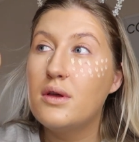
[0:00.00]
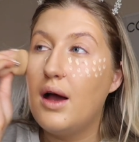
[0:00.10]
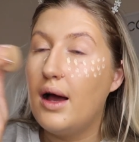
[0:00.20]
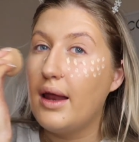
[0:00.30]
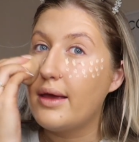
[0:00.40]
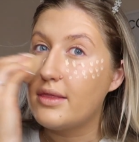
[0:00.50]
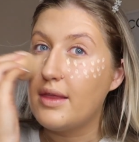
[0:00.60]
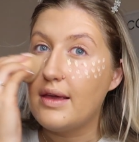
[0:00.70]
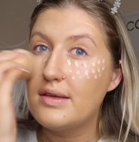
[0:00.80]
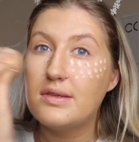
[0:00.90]
I like
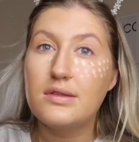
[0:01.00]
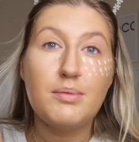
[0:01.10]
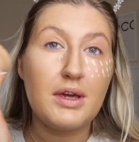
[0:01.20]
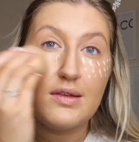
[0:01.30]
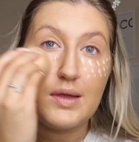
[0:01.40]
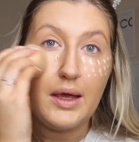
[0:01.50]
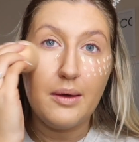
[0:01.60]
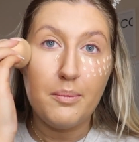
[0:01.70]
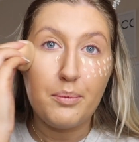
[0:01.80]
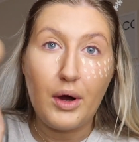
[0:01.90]
this because it
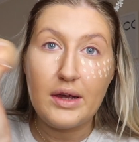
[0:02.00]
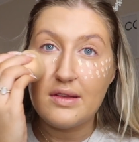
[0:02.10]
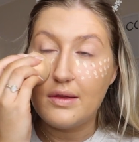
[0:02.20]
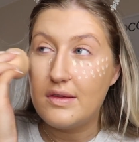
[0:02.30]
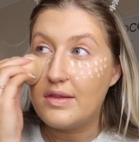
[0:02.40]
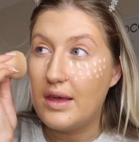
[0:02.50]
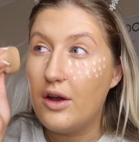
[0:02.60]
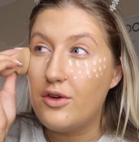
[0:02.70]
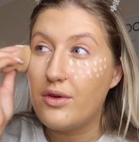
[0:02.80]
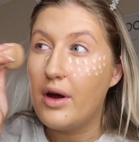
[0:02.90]
brightens
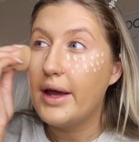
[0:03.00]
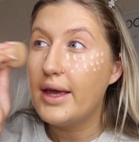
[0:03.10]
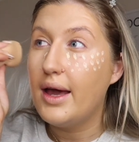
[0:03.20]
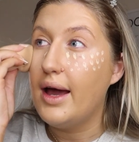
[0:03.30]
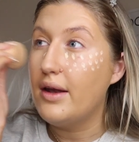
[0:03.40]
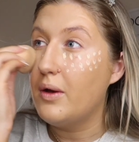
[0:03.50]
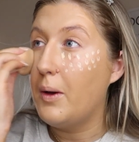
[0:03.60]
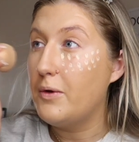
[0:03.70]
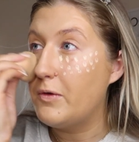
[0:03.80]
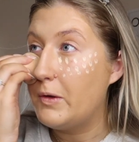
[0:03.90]
under eye, and
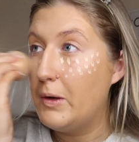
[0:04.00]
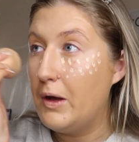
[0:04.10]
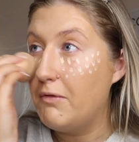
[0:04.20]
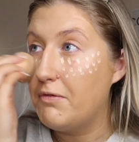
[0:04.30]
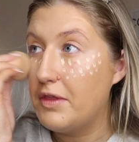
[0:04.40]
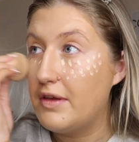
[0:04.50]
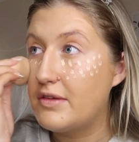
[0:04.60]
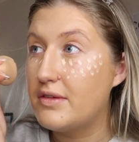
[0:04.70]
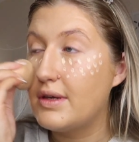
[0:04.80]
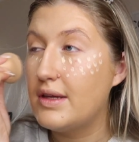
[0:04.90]
I just love
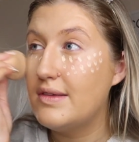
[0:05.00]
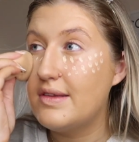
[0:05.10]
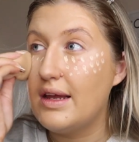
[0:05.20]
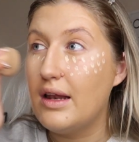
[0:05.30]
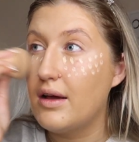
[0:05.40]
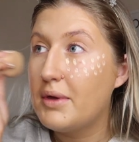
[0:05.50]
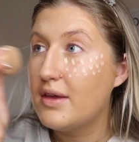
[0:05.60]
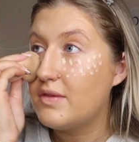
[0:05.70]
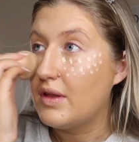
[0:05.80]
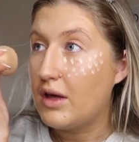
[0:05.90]
this concealer
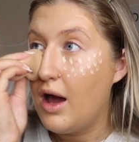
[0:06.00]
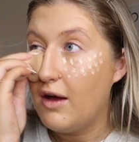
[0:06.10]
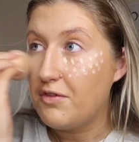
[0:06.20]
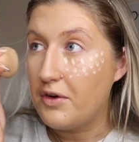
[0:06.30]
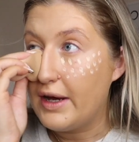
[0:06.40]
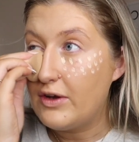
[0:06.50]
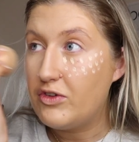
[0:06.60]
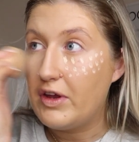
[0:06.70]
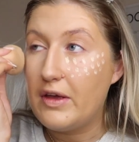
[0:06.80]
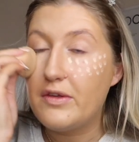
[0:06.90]
because the
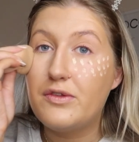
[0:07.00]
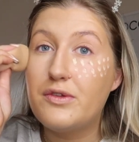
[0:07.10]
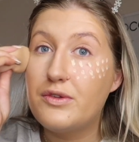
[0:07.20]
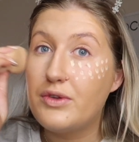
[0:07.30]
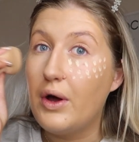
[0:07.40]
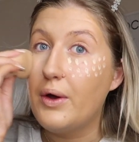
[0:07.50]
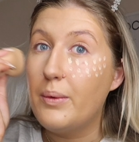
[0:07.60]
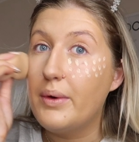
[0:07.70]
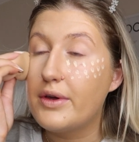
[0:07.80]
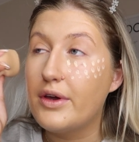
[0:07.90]
coverage is
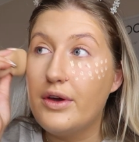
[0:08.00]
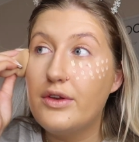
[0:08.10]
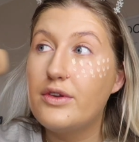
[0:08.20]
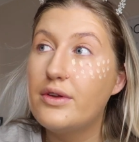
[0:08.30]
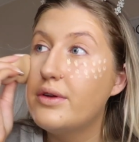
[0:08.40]
so good.